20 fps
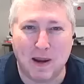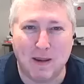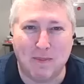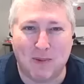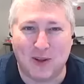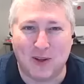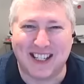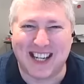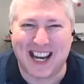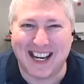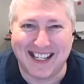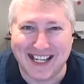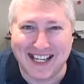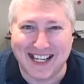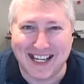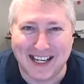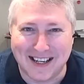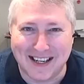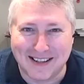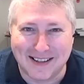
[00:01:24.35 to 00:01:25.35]
people's
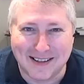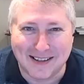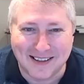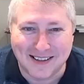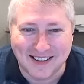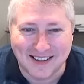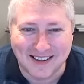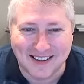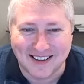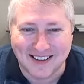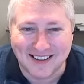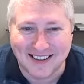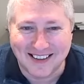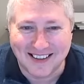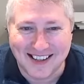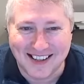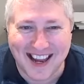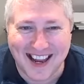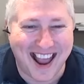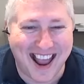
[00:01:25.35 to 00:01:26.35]
ideas?
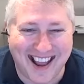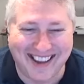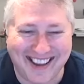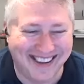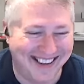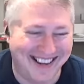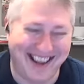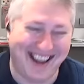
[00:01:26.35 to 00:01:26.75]
Yeah. Yeah.